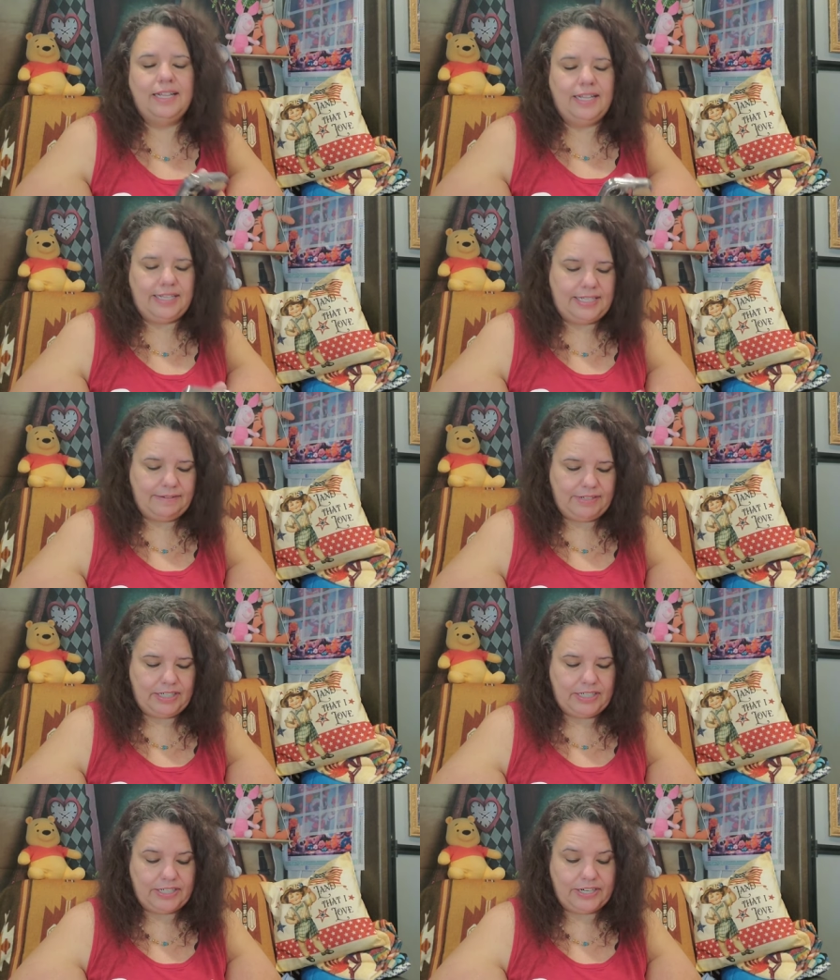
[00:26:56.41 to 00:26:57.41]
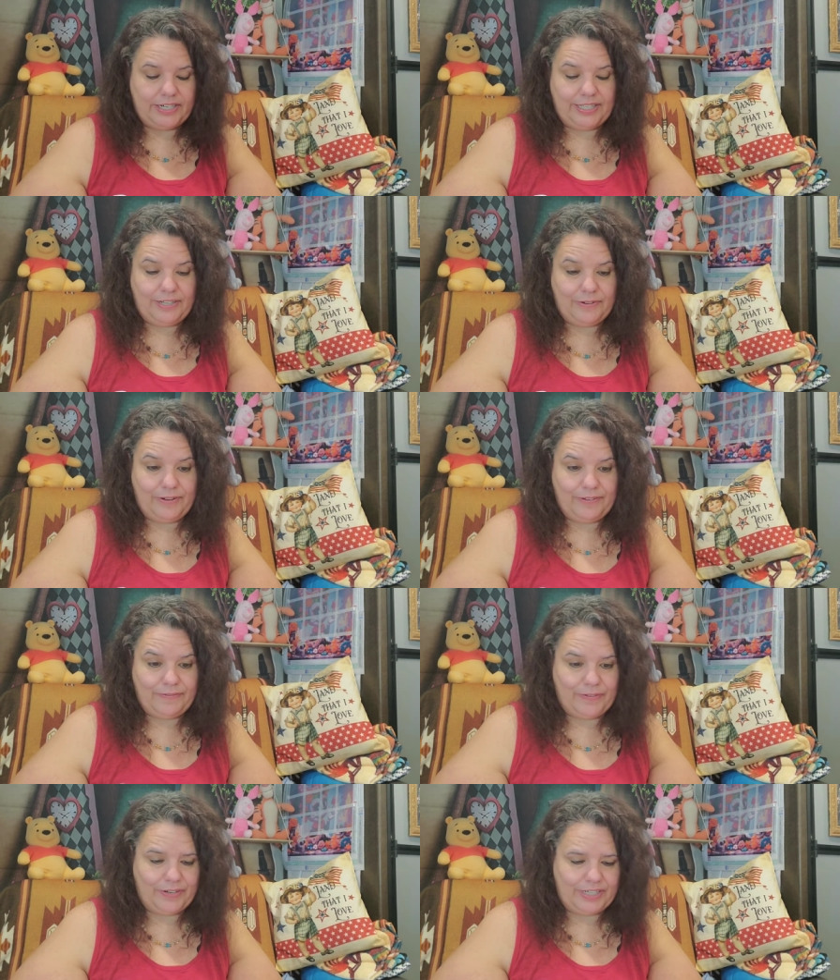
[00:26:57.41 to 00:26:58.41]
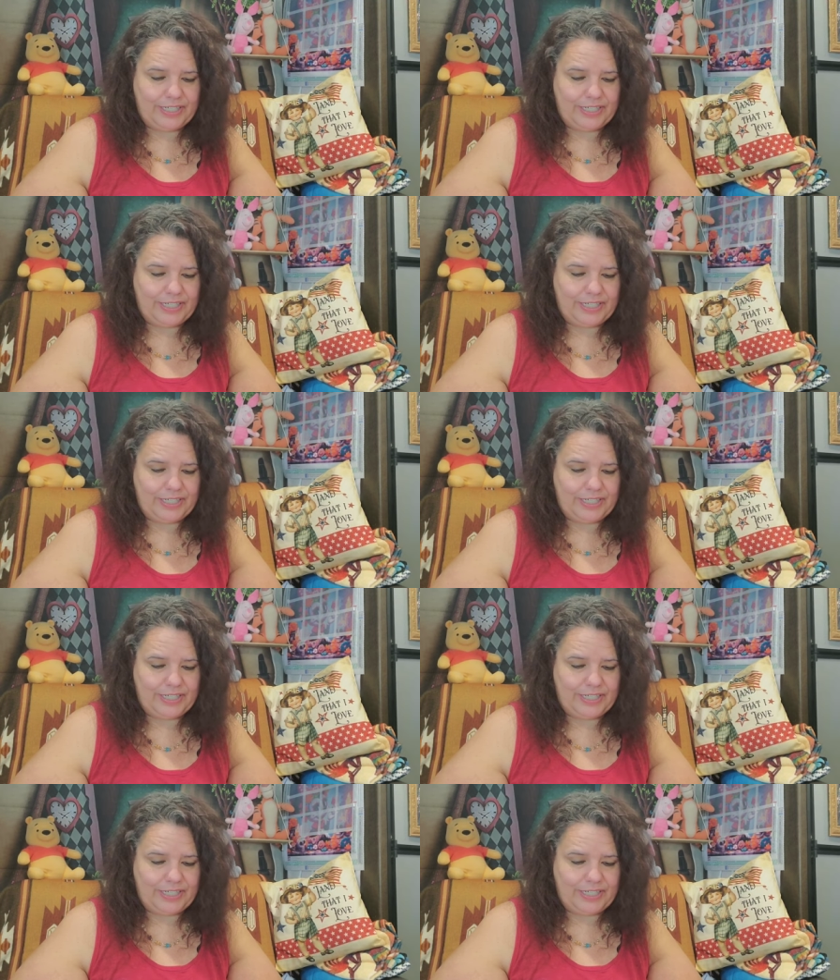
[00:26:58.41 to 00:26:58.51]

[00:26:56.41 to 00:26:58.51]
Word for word: Let's see what she's currently going for.